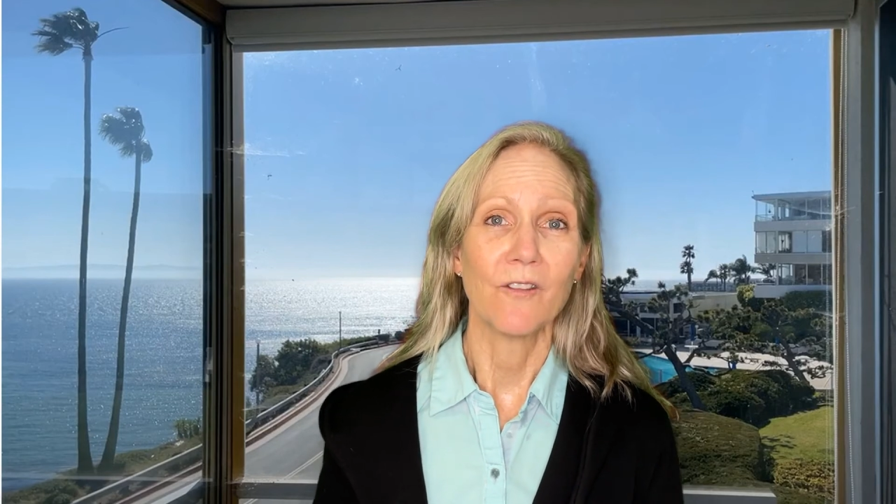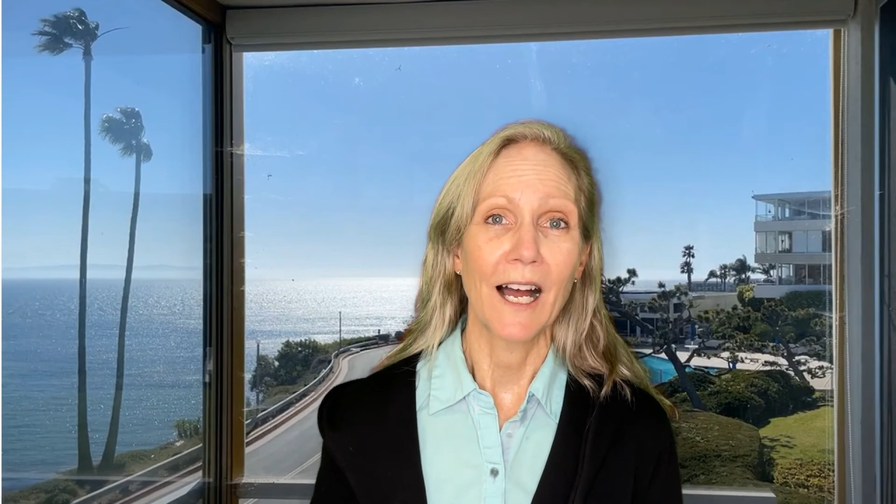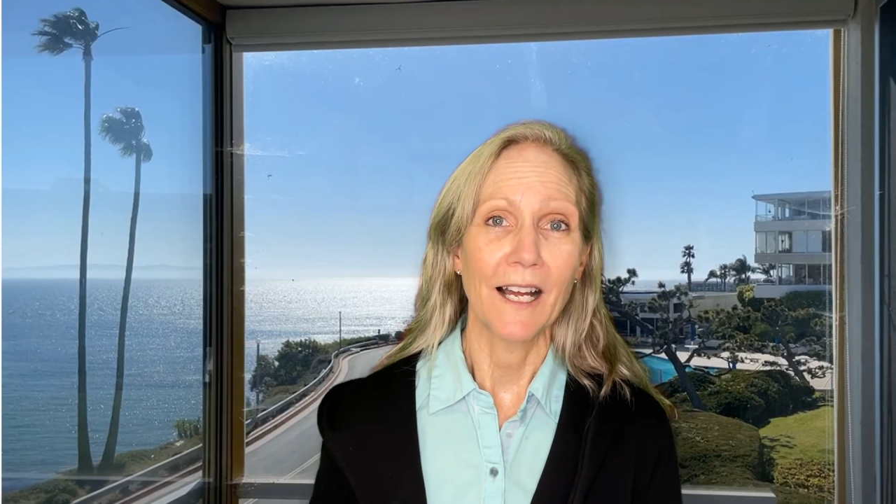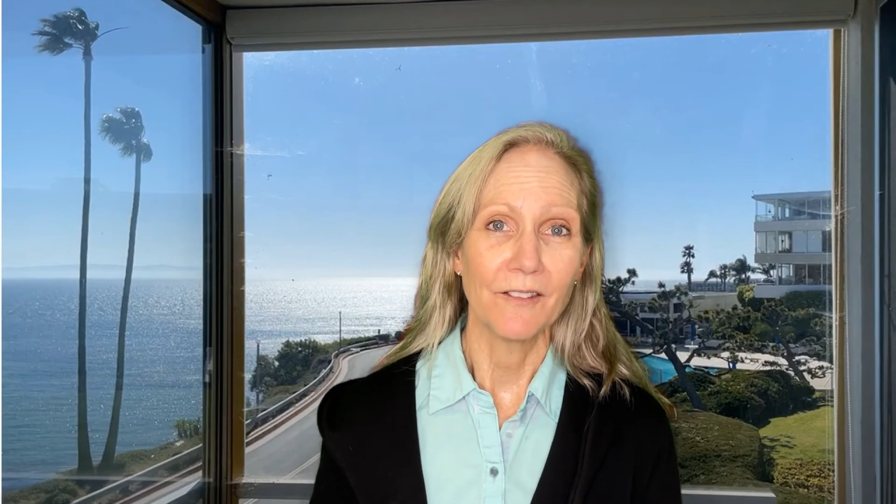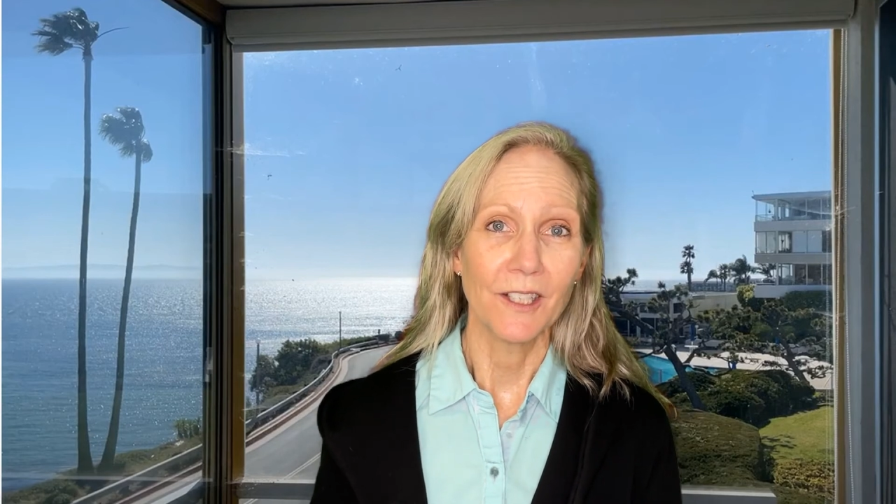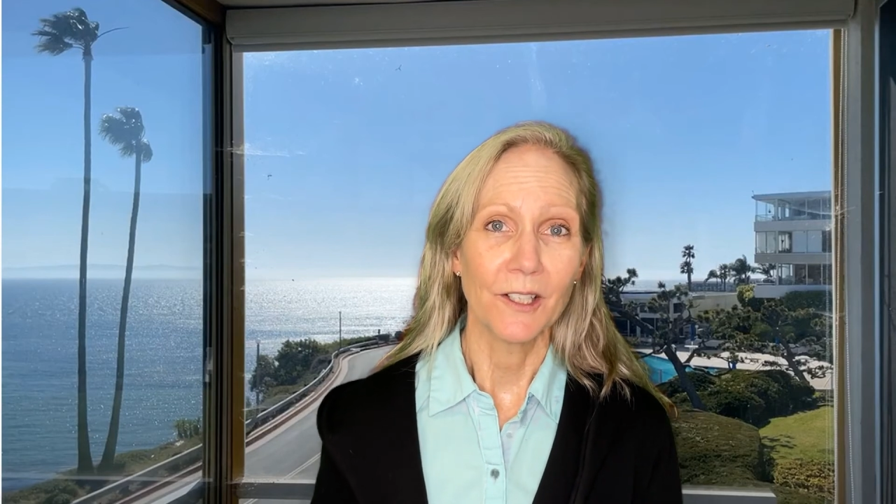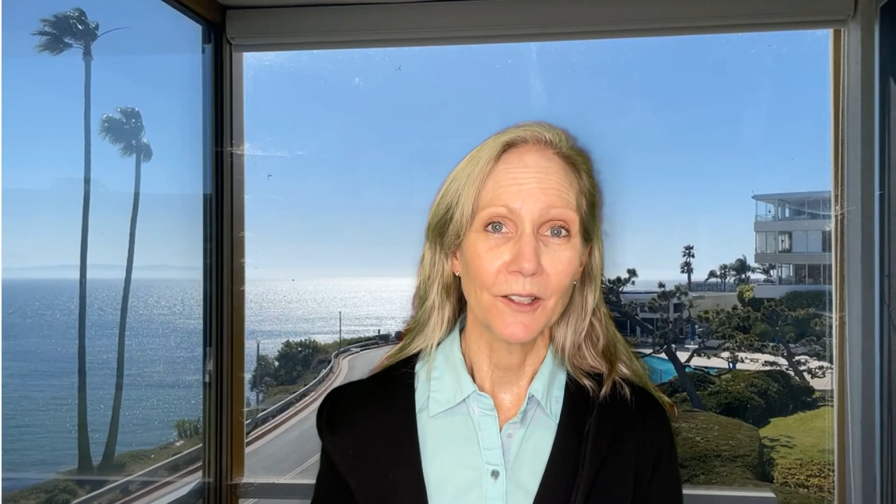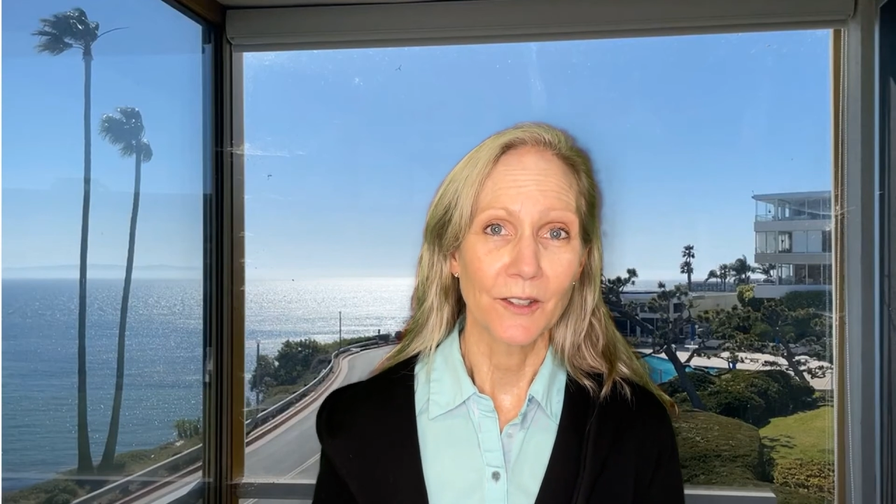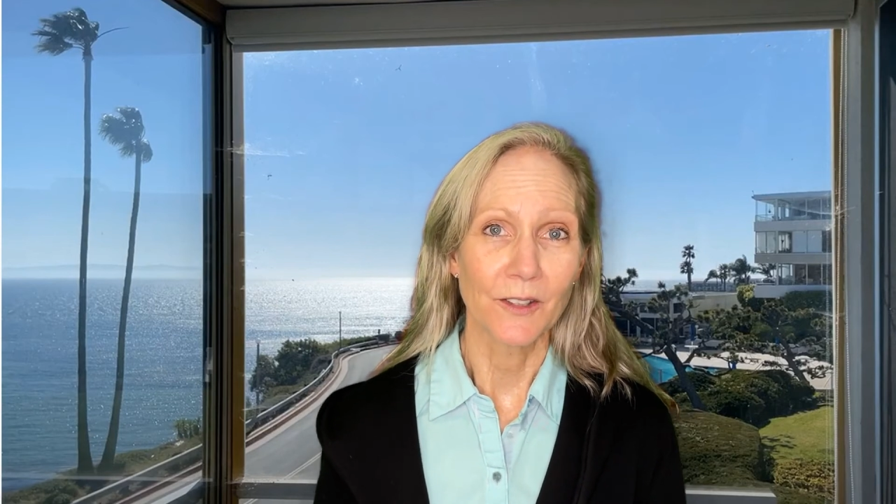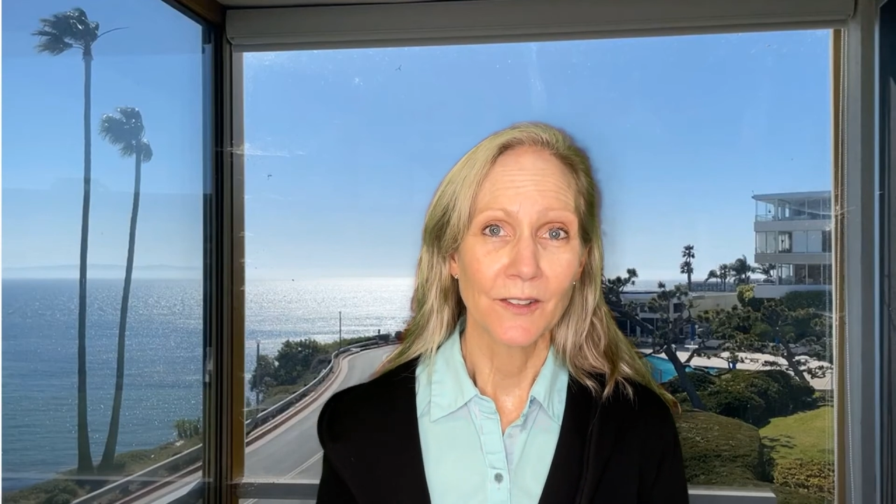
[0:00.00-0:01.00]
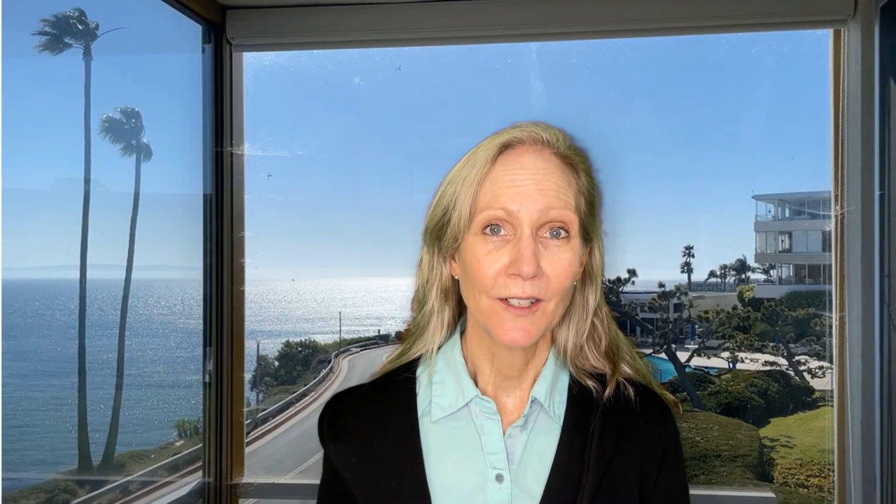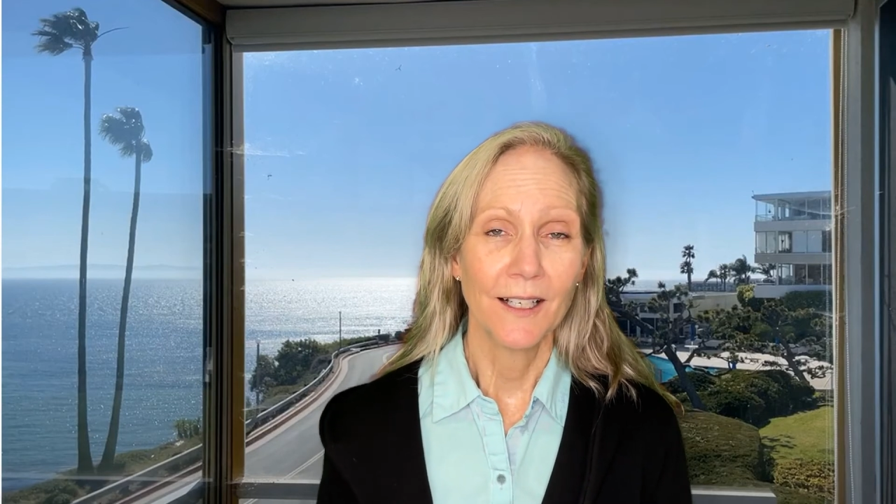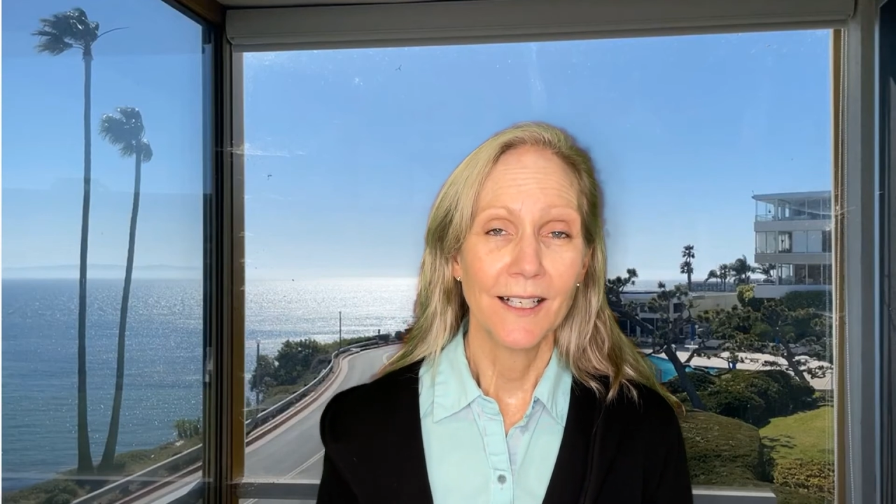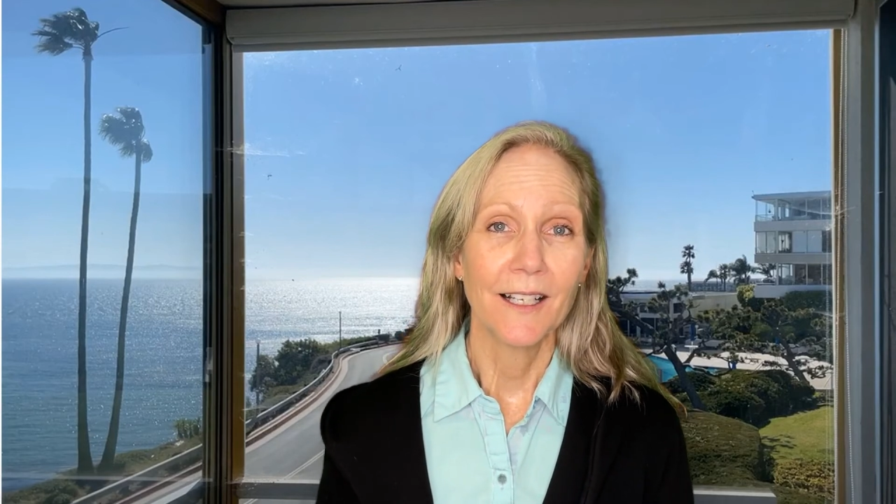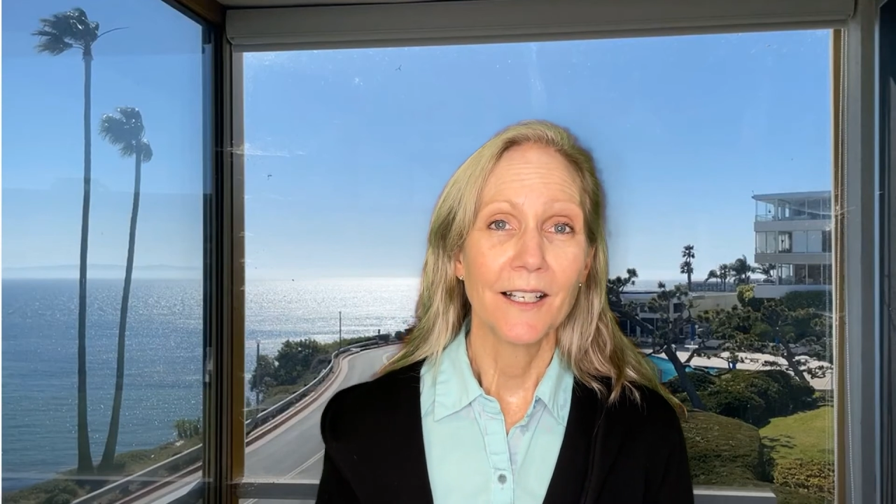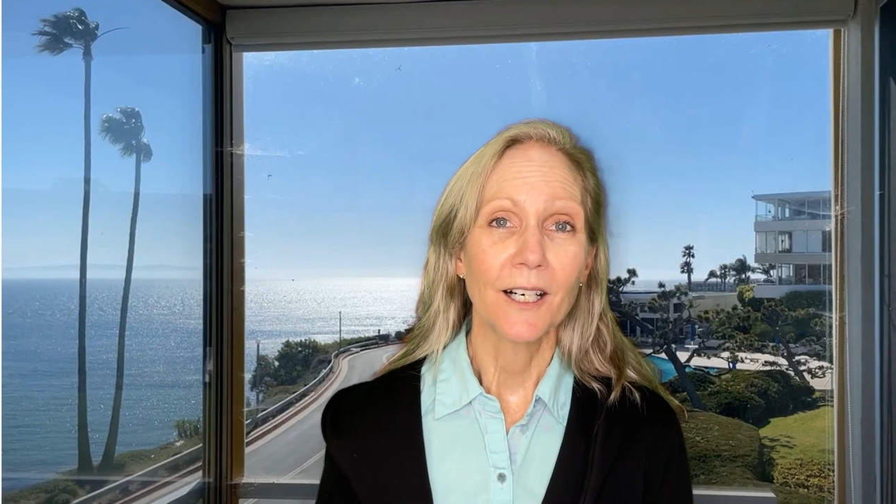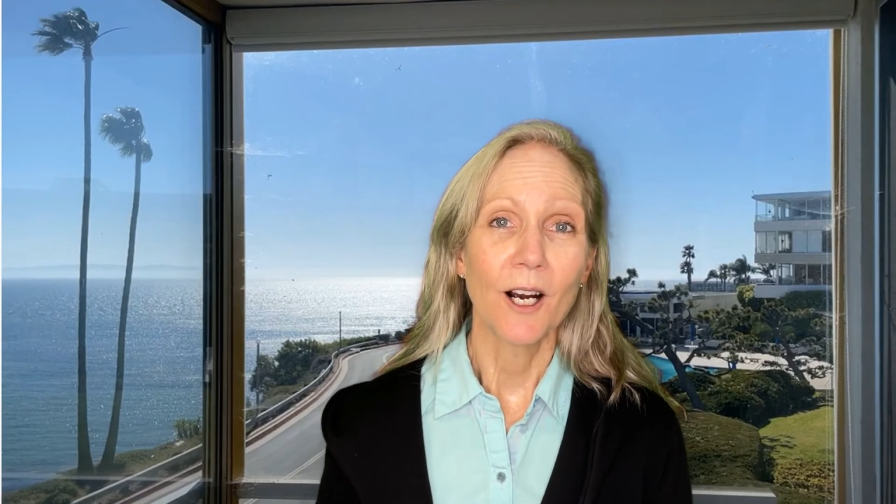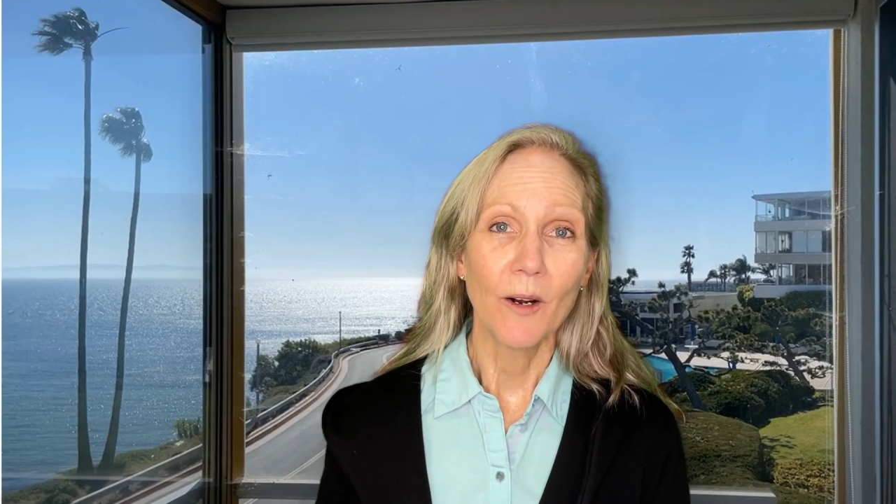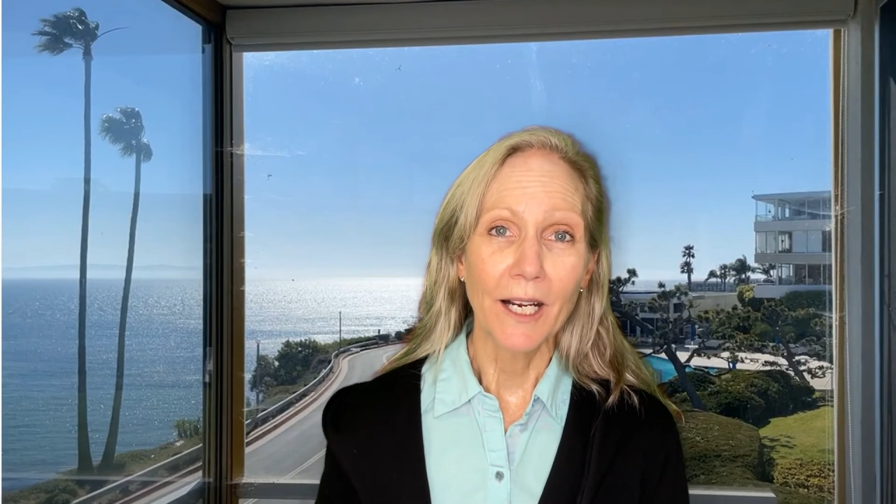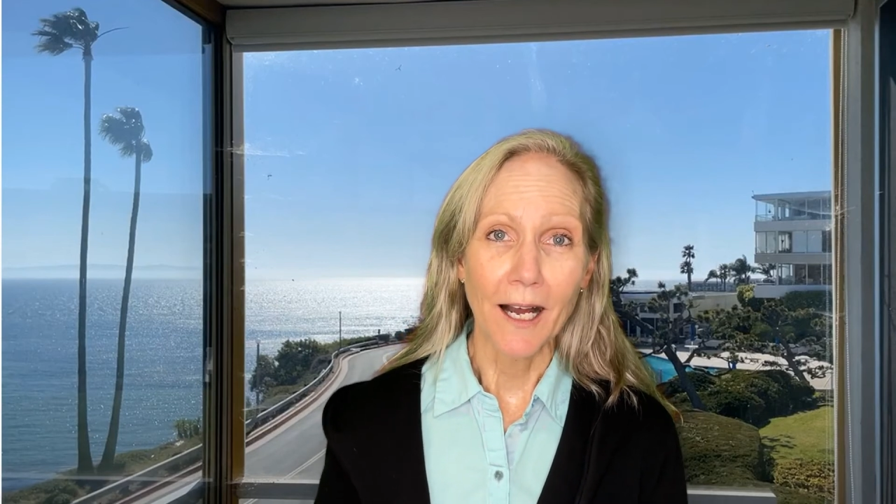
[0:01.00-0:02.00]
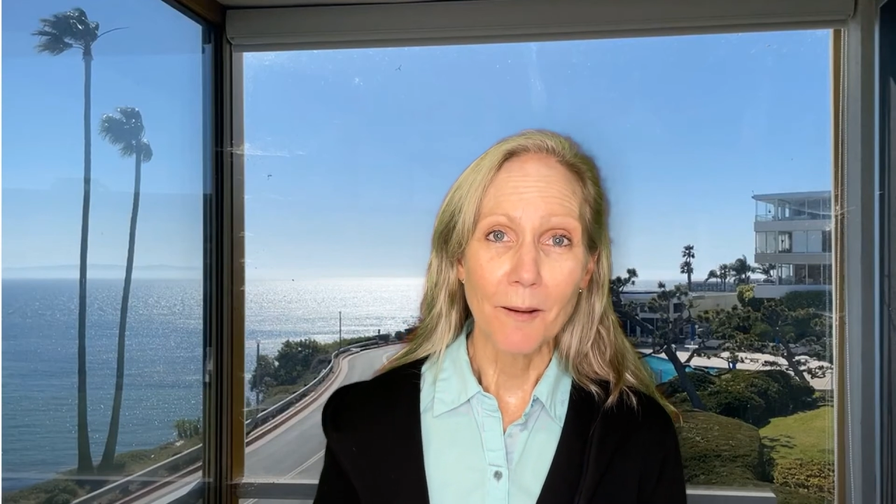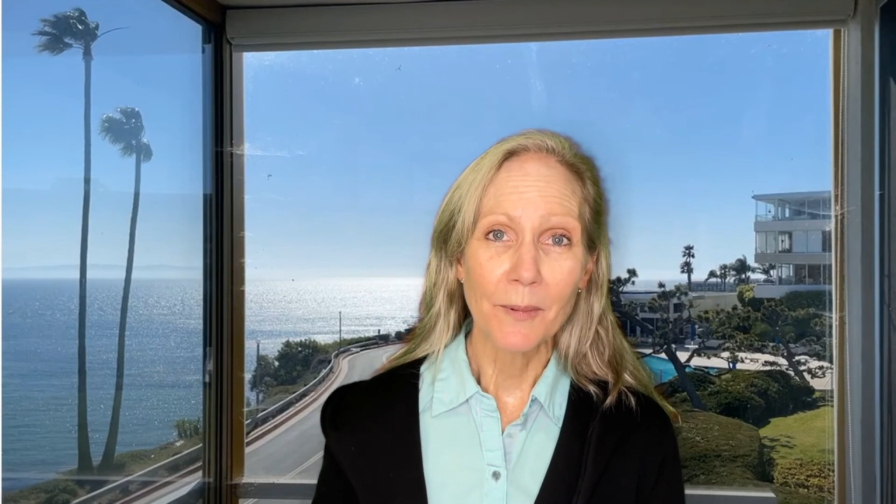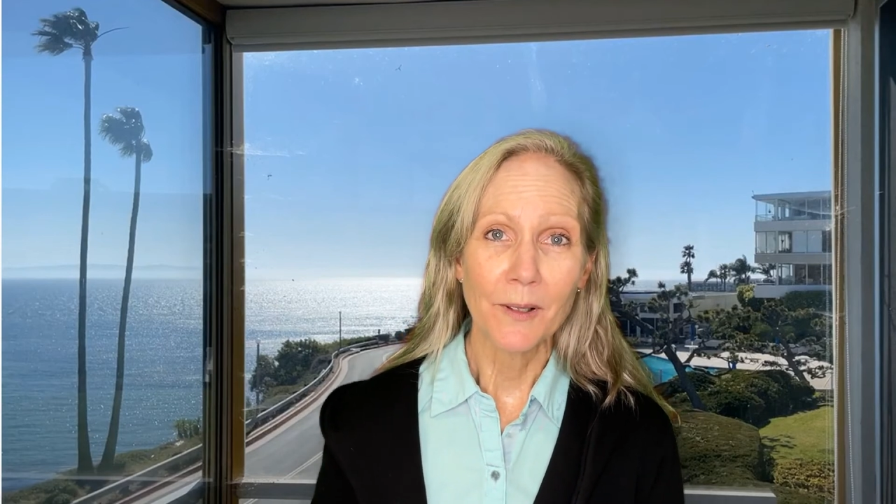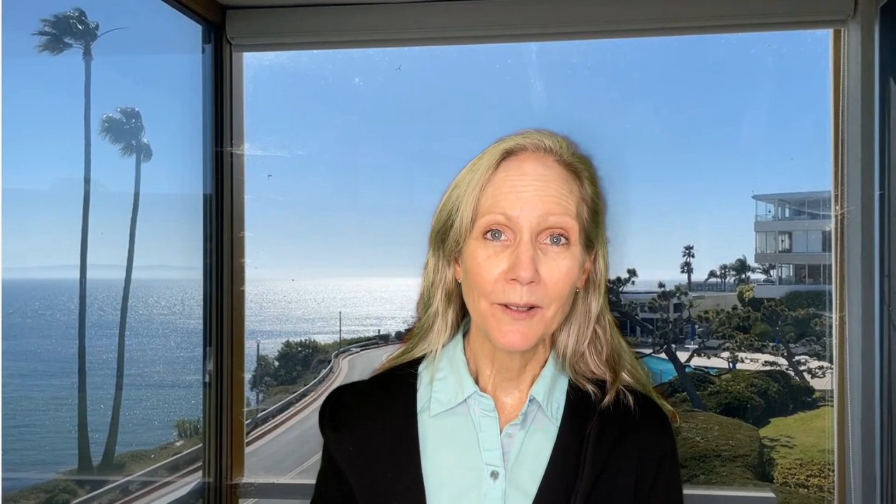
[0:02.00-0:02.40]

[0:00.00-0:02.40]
five years. They're going up.